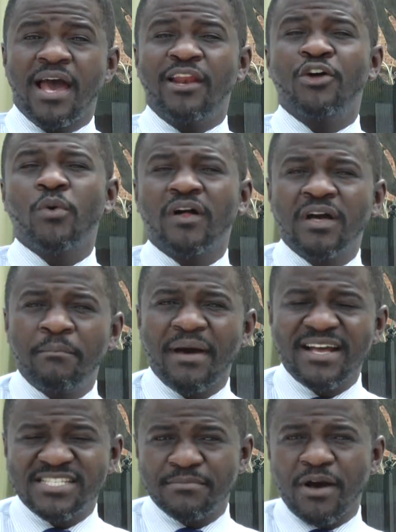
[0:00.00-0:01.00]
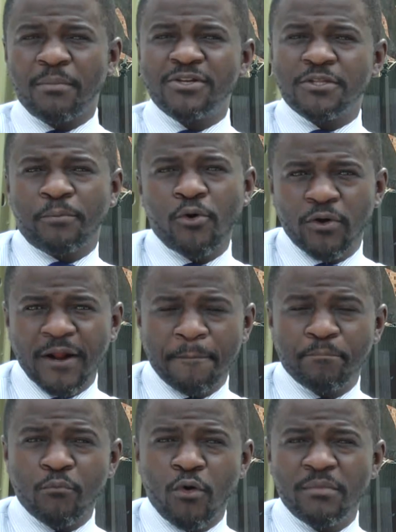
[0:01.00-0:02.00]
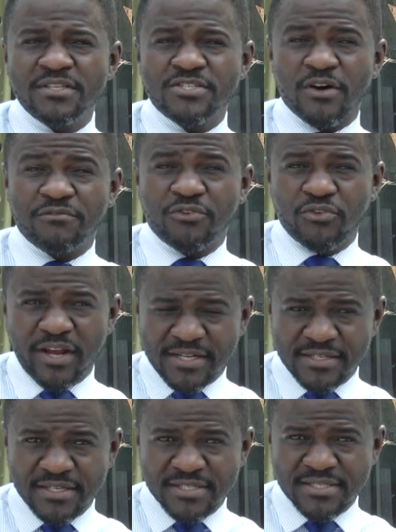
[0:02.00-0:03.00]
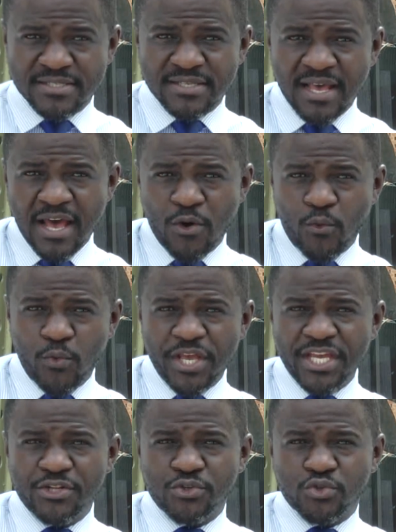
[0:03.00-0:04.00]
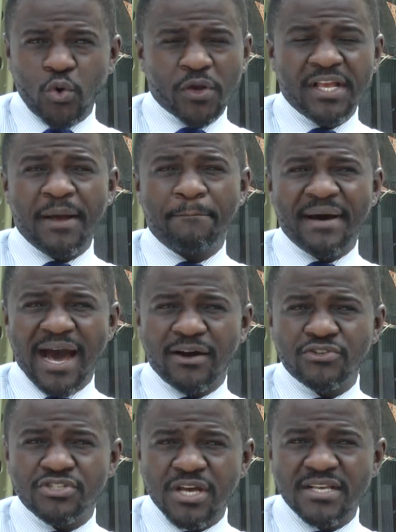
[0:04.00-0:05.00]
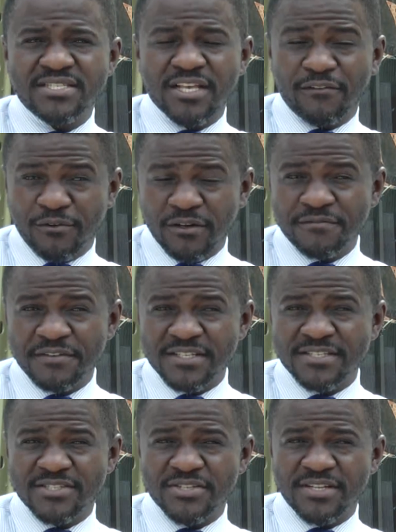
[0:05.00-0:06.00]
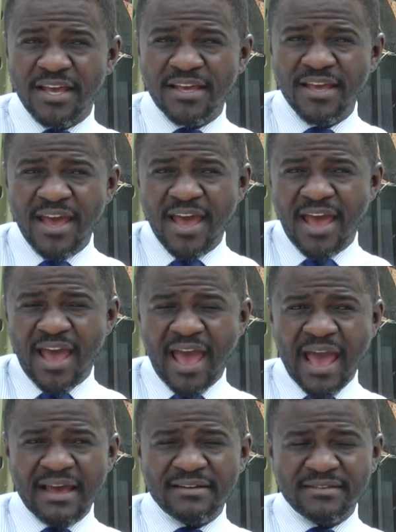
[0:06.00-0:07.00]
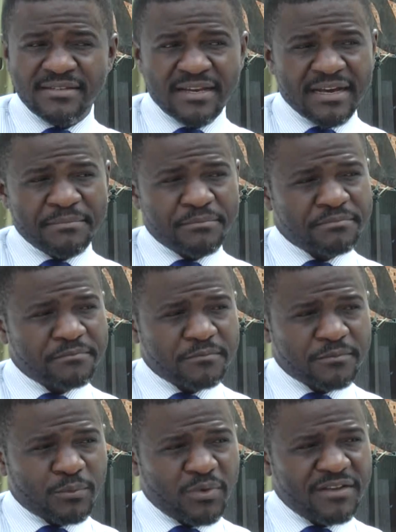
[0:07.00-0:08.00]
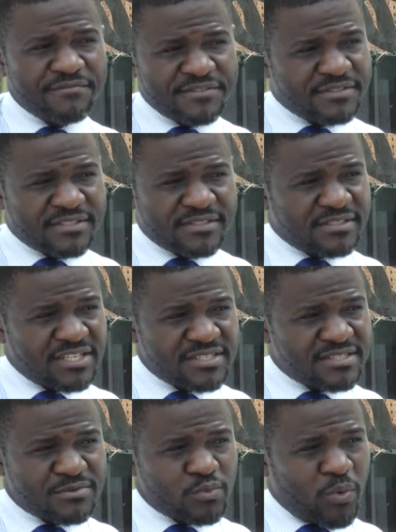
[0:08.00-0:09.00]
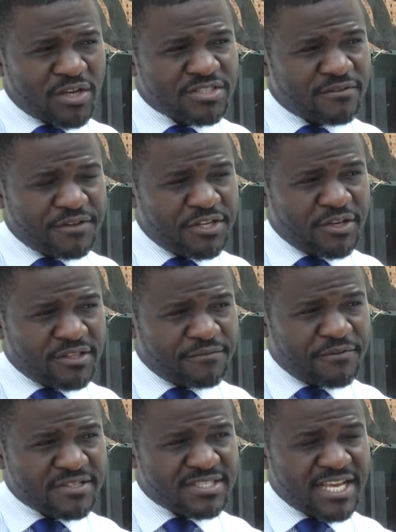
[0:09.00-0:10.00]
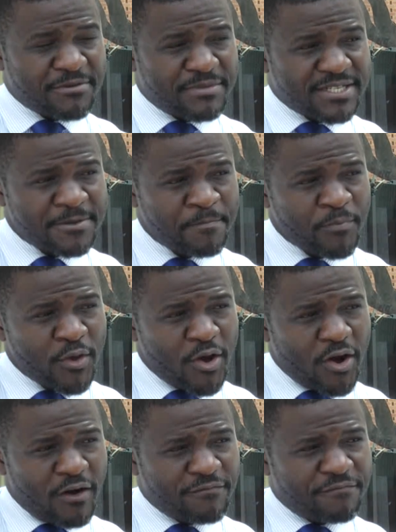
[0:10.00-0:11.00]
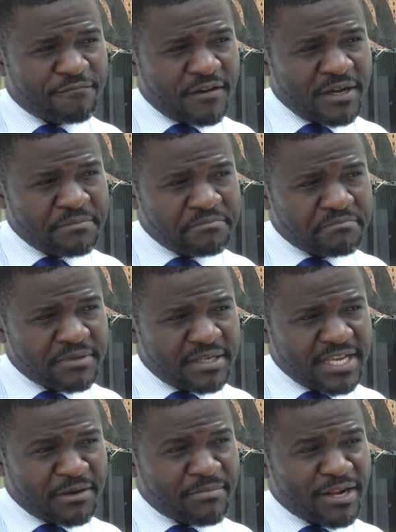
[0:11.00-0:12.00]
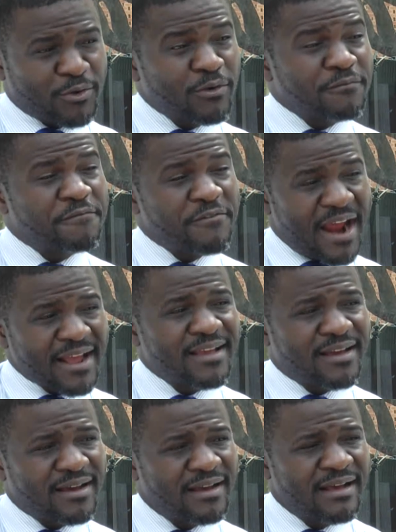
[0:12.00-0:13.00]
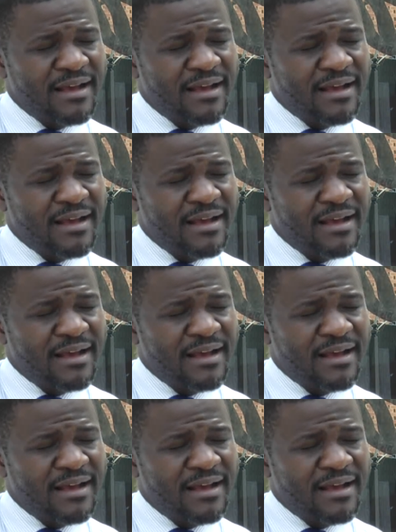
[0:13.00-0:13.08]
Hello and welcome back, Zimbabwe, to the program Moments of Greatness. We're talking about self-confidence today, and we've just watched a video in the first segment of a young man called Frank.